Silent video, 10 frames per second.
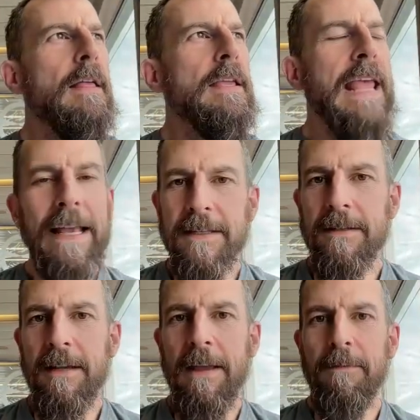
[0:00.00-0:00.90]
Yes,
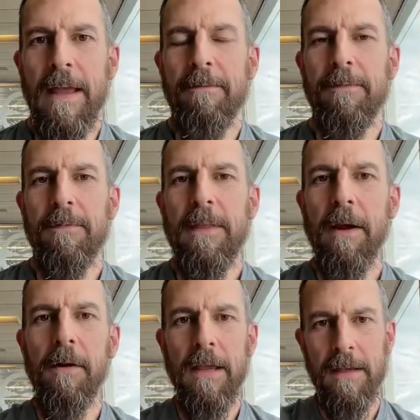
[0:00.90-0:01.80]
if
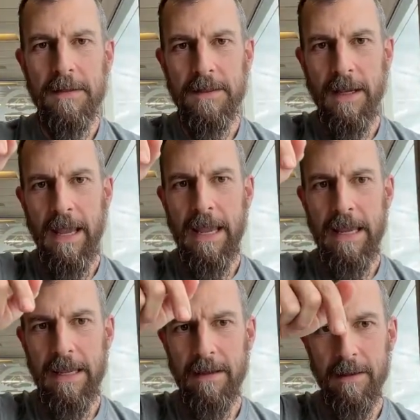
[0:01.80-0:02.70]
there is
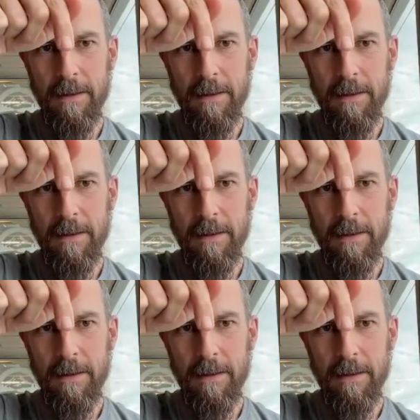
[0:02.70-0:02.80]
a